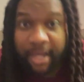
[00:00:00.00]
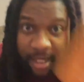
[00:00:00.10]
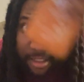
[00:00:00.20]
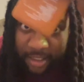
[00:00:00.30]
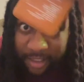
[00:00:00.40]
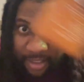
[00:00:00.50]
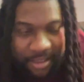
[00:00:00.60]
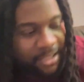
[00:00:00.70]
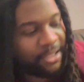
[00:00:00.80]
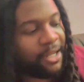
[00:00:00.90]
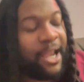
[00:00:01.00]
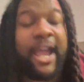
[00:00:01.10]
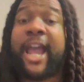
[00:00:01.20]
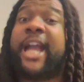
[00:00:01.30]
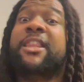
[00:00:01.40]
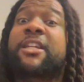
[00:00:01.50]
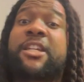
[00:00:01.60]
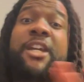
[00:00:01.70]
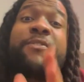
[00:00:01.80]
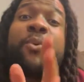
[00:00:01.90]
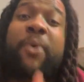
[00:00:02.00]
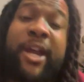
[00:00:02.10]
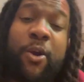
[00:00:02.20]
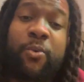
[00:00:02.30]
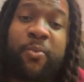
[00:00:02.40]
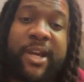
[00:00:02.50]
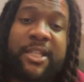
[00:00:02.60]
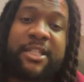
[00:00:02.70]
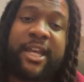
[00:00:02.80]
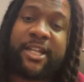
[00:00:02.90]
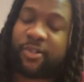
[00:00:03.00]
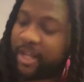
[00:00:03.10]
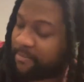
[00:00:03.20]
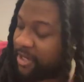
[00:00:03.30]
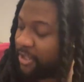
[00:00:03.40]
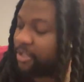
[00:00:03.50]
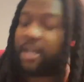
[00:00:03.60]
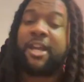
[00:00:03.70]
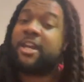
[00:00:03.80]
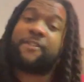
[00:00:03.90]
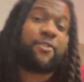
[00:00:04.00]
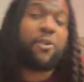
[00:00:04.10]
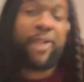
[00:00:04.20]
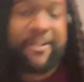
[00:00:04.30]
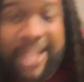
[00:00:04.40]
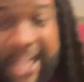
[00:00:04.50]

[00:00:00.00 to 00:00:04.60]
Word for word: and this and the giveaway on Wednesday. So that means if you don't